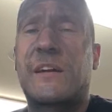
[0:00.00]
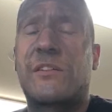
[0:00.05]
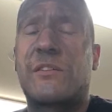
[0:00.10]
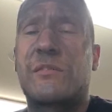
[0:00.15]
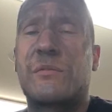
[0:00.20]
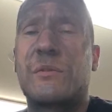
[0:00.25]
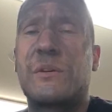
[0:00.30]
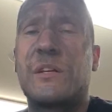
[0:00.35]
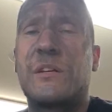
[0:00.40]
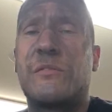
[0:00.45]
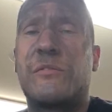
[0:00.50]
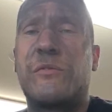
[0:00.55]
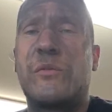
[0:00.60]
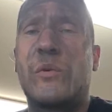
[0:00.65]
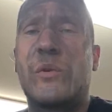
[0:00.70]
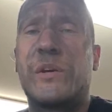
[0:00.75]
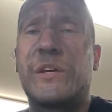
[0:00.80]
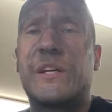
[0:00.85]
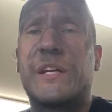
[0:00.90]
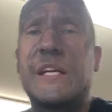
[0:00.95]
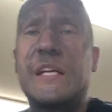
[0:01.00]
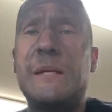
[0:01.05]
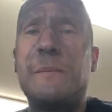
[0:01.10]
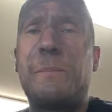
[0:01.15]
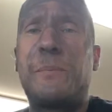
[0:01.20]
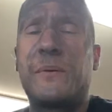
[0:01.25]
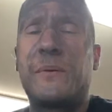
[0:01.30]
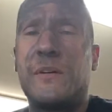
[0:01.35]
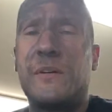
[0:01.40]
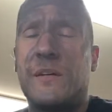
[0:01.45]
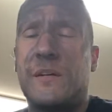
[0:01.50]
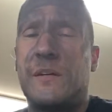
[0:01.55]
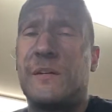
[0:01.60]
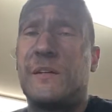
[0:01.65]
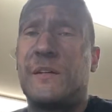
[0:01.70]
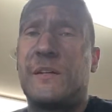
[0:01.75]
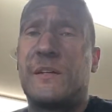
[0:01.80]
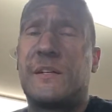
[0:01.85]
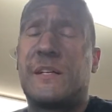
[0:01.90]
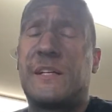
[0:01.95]
3 to 4 deep.
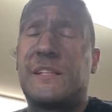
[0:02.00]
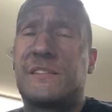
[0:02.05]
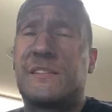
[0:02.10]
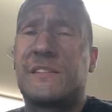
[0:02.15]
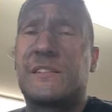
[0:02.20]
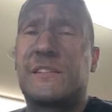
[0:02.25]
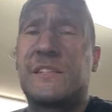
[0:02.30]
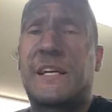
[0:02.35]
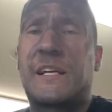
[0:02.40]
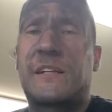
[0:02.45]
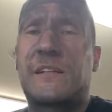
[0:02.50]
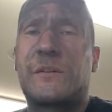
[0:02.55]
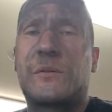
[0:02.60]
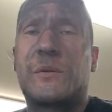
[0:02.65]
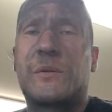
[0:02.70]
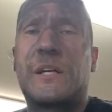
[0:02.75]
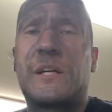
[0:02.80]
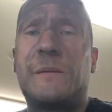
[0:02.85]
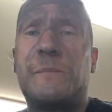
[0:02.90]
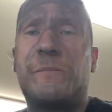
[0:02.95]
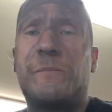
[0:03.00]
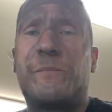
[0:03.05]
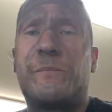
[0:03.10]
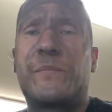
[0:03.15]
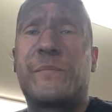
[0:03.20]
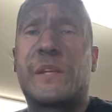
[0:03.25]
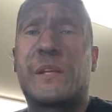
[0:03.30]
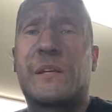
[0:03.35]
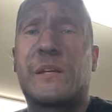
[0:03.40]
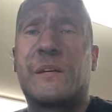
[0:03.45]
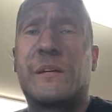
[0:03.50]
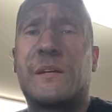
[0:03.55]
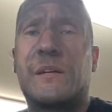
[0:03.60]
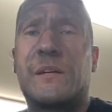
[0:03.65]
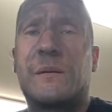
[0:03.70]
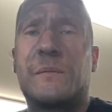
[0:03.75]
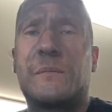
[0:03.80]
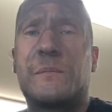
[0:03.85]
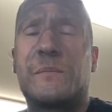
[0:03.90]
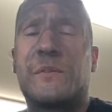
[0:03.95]
That's exactly right.
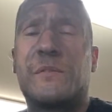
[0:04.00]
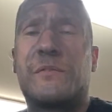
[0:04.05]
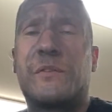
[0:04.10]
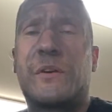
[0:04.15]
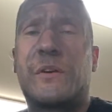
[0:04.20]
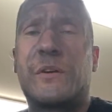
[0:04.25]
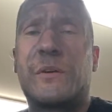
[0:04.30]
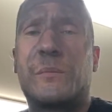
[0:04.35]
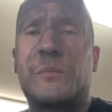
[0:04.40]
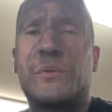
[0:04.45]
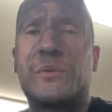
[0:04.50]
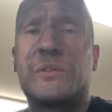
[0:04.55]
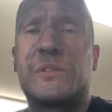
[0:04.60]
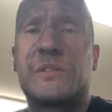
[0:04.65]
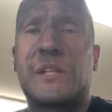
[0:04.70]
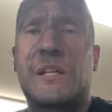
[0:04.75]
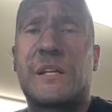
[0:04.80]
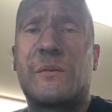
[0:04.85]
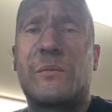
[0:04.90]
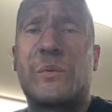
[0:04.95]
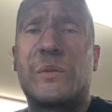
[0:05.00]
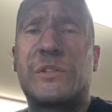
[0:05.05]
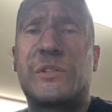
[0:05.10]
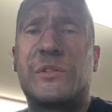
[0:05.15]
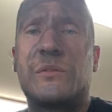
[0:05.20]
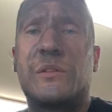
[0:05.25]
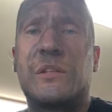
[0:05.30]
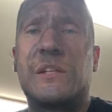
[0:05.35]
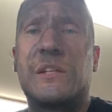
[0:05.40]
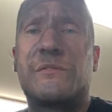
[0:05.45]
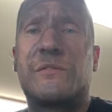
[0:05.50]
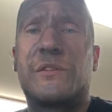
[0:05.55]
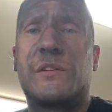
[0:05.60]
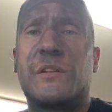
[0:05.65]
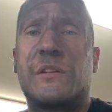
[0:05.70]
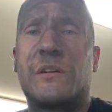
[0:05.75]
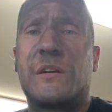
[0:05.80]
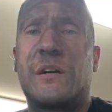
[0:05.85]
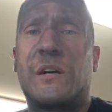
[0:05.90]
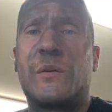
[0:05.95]
Devario Moon said, I wish you lived
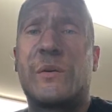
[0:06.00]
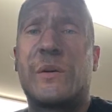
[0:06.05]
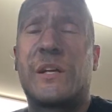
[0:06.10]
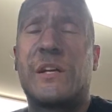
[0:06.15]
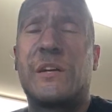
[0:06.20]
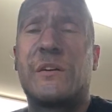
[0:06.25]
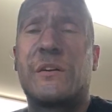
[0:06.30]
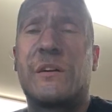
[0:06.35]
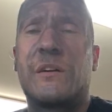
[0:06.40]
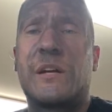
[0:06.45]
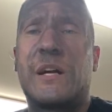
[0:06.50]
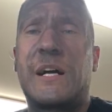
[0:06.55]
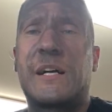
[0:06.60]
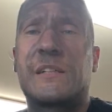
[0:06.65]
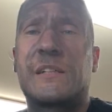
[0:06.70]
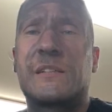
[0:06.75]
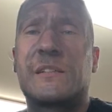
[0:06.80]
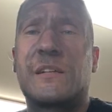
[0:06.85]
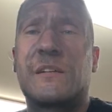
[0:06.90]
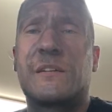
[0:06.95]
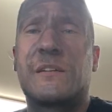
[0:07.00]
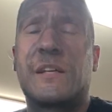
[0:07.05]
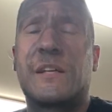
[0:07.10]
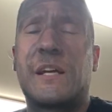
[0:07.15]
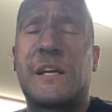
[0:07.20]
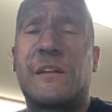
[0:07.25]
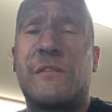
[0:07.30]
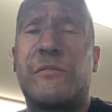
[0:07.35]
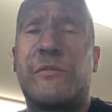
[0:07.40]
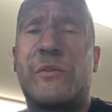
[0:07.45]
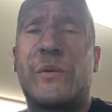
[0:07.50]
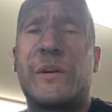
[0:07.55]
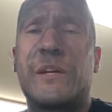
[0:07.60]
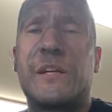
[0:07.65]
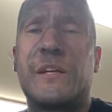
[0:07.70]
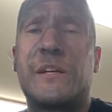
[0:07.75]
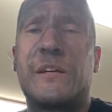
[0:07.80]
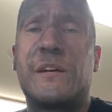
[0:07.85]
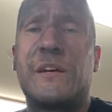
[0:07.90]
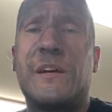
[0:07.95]
out here in Oxnard,
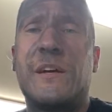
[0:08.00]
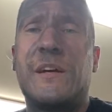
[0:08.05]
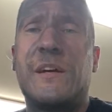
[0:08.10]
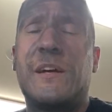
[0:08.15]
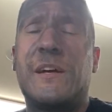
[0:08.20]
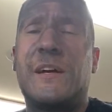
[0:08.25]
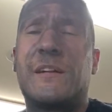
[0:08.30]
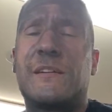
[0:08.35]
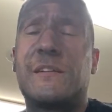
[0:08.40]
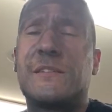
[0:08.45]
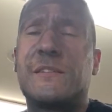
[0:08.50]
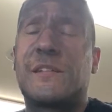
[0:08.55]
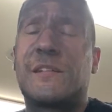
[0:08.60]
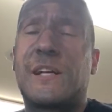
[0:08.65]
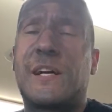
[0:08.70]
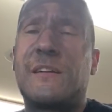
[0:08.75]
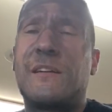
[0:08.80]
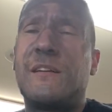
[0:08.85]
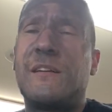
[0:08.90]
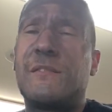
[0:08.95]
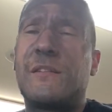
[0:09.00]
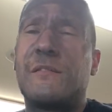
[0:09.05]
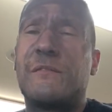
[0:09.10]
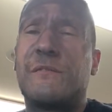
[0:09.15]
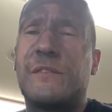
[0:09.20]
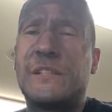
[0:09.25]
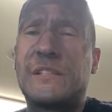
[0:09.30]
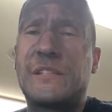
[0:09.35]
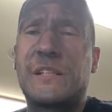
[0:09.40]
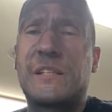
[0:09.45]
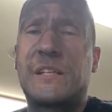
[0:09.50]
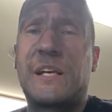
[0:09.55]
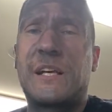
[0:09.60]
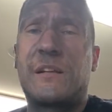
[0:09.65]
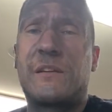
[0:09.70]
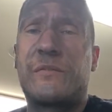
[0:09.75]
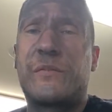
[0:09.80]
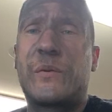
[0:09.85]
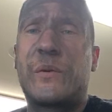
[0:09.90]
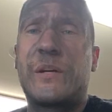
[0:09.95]
California. Listen, I love to visit
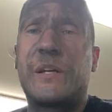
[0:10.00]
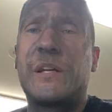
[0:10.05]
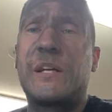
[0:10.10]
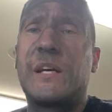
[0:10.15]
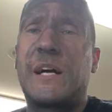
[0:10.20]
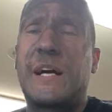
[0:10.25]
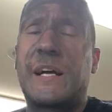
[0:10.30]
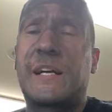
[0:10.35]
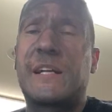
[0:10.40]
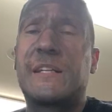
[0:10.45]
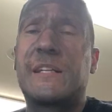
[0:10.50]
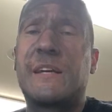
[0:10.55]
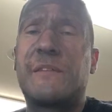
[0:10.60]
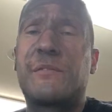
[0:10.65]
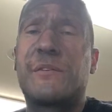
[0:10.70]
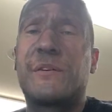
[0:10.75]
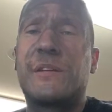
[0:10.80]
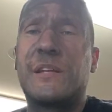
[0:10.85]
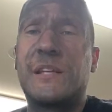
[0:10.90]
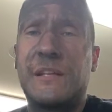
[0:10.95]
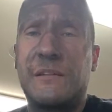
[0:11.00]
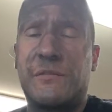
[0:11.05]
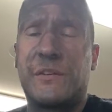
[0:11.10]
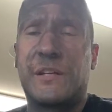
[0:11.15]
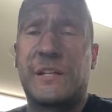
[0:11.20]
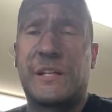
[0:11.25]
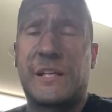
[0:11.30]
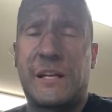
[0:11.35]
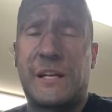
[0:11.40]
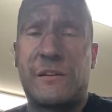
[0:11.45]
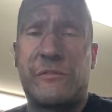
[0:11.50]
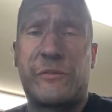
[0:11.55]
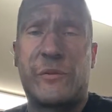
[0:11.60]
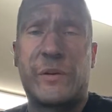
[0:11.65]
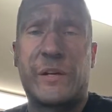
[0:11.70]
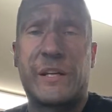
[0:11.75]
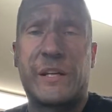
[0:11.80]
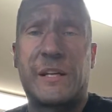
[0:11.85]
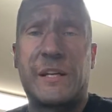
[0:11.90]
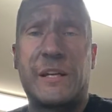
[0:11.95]
California. I could never live in
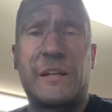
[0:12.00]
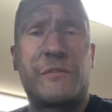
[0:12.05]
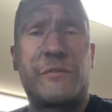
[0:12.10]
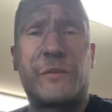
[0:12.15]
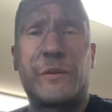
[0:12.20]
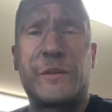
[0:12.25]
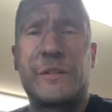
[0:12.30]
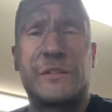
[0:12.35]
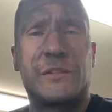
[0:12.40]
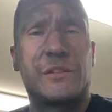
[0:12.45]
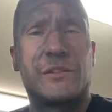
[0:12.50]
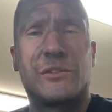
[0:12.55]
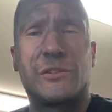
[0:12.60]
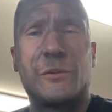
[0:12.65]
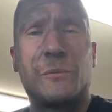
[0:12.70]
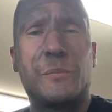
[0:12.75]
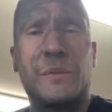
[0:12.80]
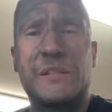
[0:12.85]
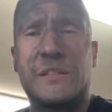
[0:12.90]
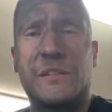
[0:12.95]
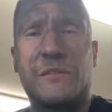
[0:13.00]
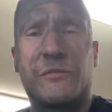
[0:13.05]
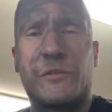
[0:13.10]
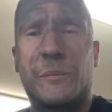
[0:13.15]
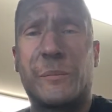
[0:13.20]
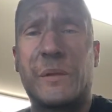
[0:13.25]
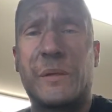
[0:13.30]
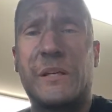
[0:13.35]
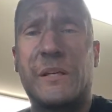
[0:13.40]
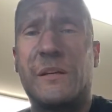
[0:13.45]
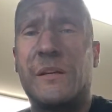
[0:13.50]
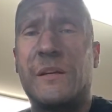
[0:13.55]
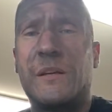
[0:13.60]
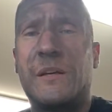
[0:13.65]
California. California is just too busy for me.